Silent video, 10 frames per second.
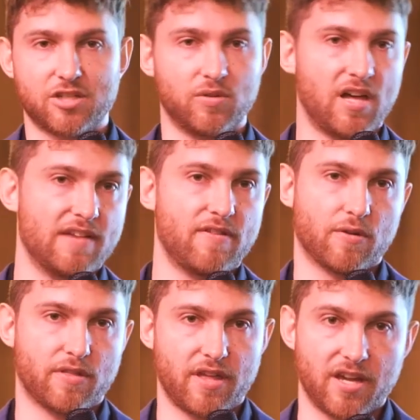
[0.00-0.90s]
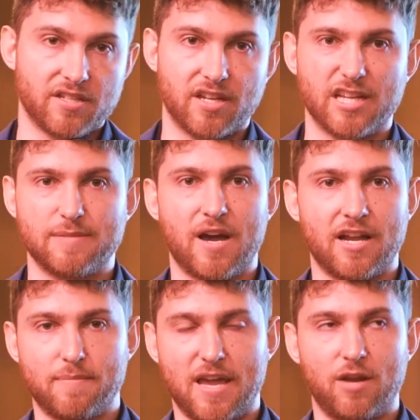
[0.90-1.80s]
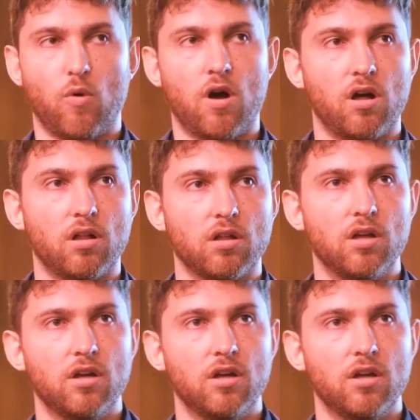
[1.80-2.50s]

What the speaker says: to a lot of other things and it gets behind a paid wall,